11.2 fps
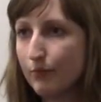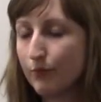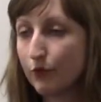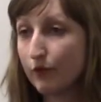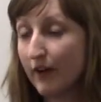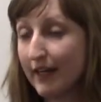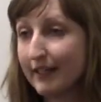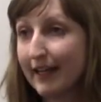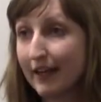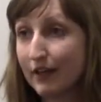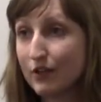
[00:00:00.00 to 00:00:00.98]
provide
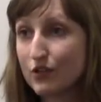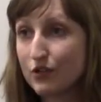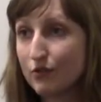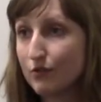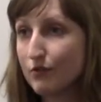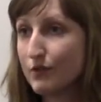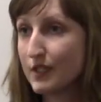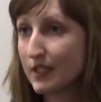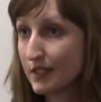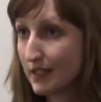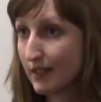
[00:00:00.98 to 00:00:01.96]
care to
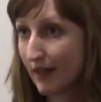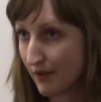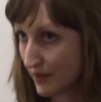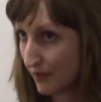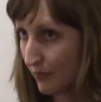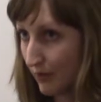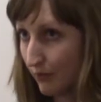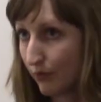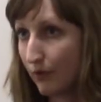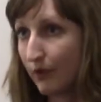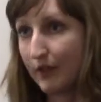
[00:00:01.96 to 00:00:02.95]
60,000
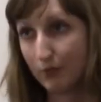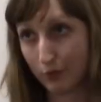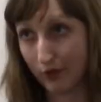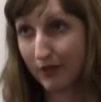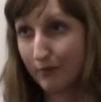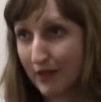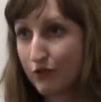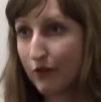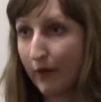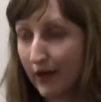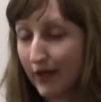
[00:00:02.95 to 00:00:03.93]
people in the Portland
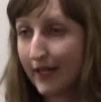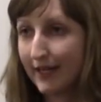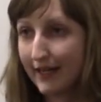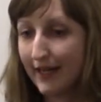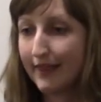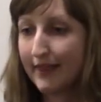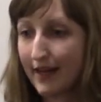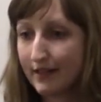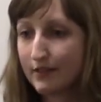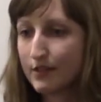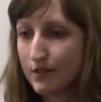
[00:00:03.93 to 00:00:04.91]
metro area, and that
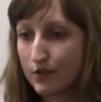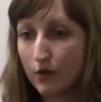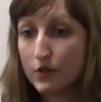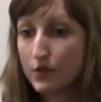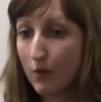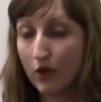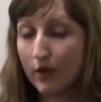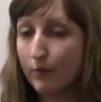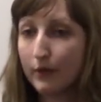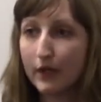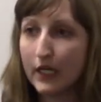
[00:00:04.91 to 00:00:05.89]
is no small
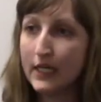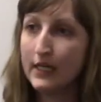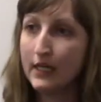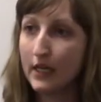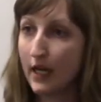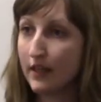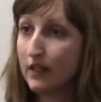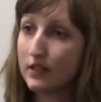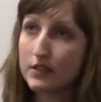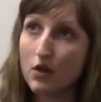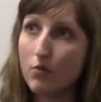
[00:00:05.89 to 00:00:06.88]
number. I think
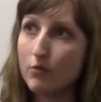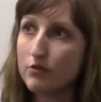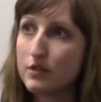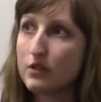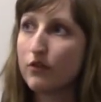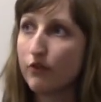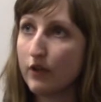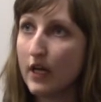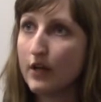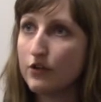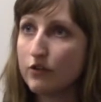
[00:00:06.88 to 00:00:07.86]
it's almost
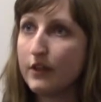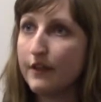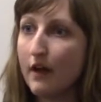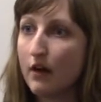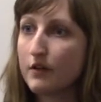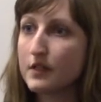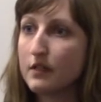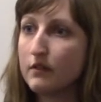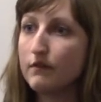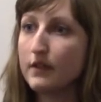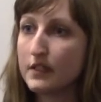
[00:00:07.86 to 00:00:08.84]

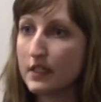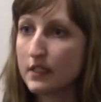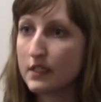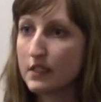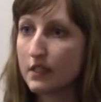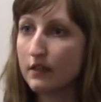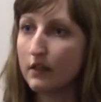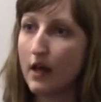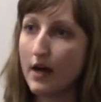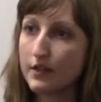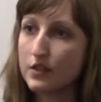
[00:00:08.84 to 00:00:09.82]
300,000 visits in the
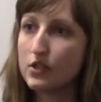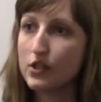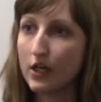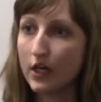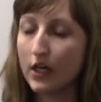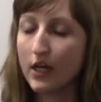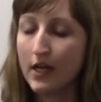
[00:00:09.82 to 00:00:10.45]
last year.